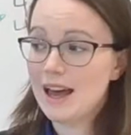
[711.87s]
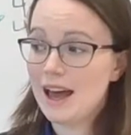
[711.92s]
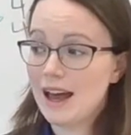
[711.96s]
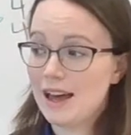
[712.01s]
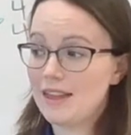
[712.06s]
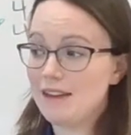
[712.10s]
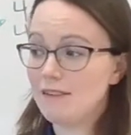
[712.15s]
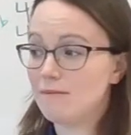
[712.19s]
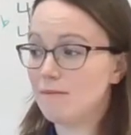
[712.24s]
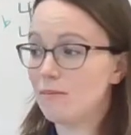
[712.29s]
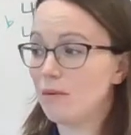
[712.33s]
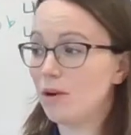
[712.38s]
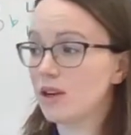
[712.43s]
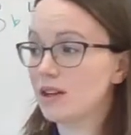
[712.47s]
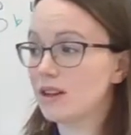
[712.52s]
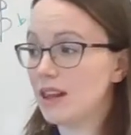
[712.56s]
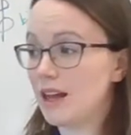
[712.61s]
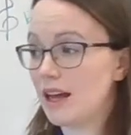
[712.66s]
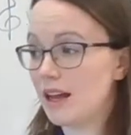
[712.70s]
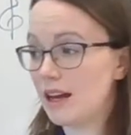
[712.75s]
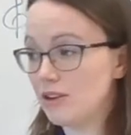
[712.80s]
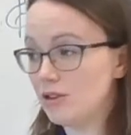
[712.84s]
And they've marked
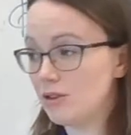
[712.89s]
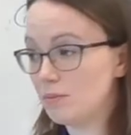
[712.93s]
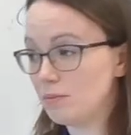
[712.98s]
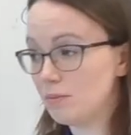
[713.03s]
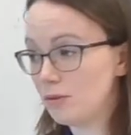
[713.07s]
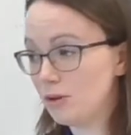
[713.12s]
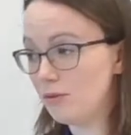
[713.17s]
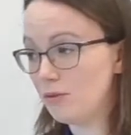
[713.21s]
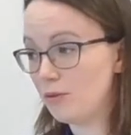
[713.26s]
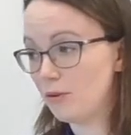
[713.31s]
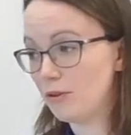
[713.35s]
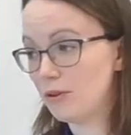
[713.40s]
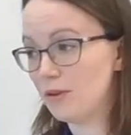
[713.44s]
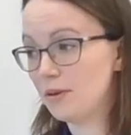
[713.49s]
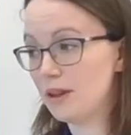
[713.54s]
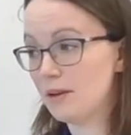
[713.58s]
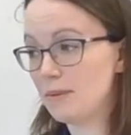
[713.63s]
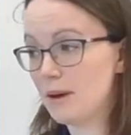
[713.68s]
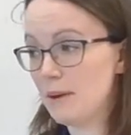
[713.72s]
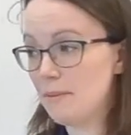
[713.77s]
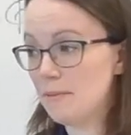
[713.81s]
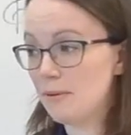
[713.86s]
that in your book for you,
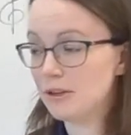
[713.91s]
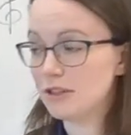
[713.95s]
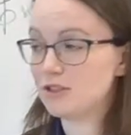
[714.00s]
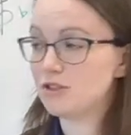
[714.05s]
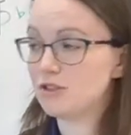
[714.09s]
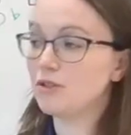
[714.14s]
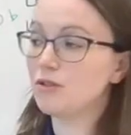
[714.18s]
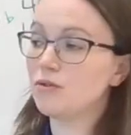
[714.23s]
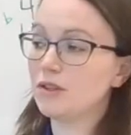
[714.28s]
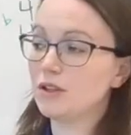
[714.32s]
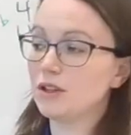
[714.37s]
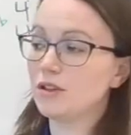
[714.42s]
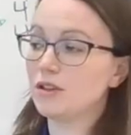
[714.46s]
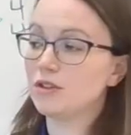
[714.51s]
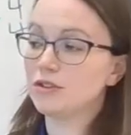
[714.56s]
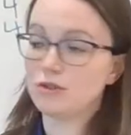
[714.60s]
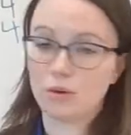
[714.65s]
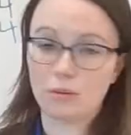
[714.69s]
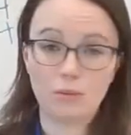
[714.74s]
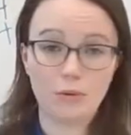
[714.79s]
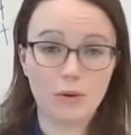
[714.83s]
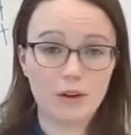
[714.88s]
either by putting 2 fingers
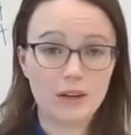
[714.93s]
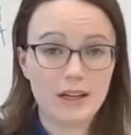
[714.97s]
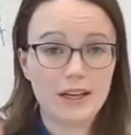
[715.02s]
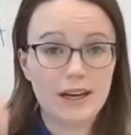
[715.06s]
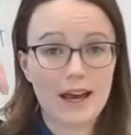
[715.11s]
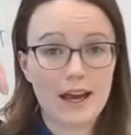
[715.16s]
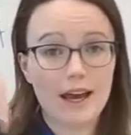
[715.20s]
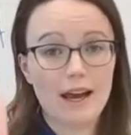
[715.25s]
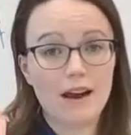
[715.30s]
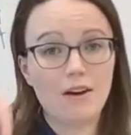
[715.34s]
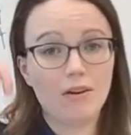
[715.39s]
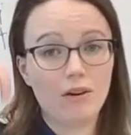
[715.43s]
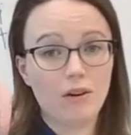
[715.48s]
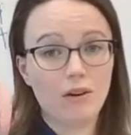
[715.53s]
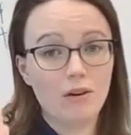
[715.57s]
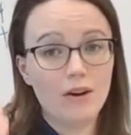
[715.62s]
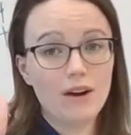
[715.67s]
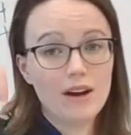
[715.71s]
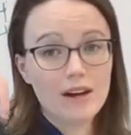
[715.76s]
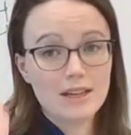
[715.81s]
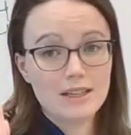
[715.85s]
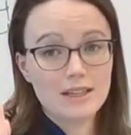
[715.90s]
or putting an arrow,
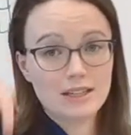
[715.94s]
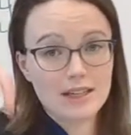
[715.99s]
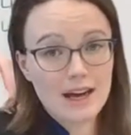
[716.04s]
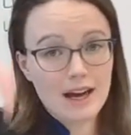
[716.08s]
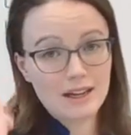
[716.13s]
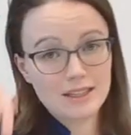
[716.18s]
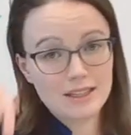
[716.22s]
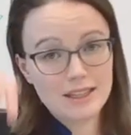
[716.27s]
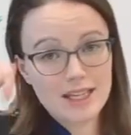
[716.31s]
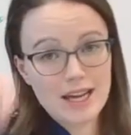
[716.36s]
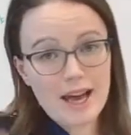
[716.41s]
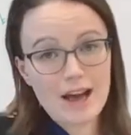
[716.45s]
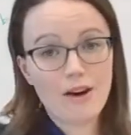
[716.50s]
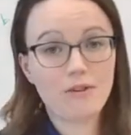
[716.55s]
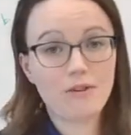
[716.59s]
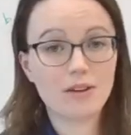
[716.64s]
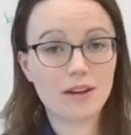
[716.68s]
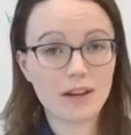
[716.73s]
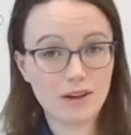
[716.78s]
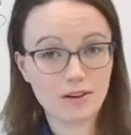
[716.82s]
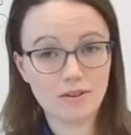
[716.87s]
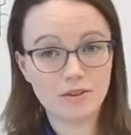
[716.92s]
a
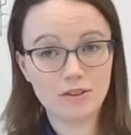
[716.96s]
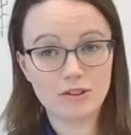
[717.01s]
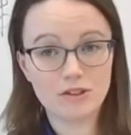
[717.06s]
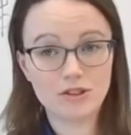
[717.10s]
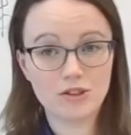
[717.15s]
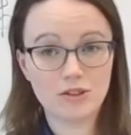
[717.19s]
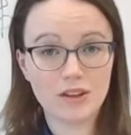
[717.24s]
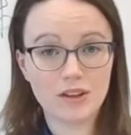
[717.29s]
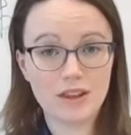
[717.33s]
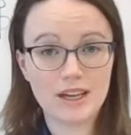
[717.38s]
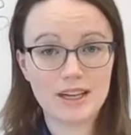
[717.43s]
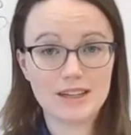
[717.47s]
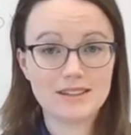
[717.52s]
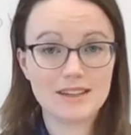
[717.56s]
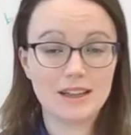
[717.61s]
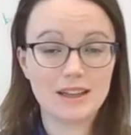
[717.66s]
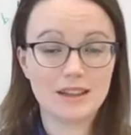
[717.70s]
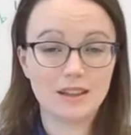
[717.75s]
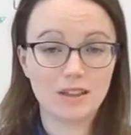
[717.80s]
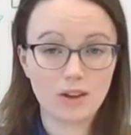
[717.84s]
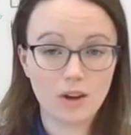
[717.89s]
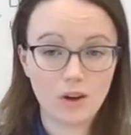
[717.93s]
down arrow to show you that it's a
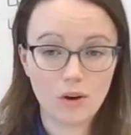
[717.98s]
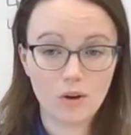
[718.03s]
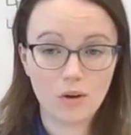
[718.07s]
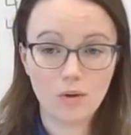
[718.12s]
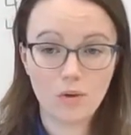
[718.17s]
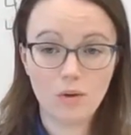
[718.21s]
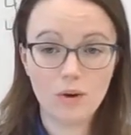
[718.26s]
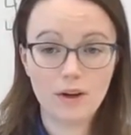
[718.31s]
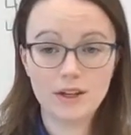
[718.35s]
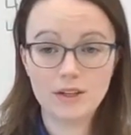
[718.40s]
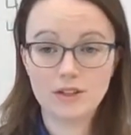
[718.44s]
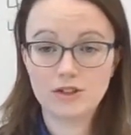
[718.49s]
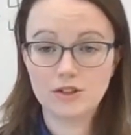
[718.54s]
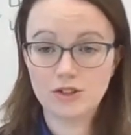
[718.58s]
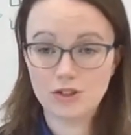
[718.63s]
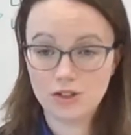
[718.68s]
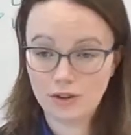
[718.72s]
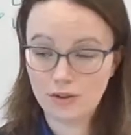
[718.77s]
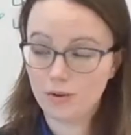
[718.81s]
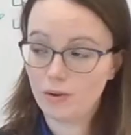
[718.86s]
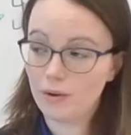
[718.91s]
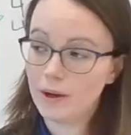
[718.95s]
low
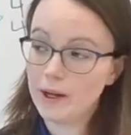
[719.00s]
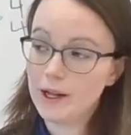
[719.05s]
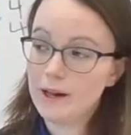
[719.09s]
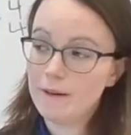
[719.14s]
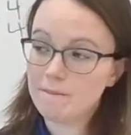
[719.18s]
2.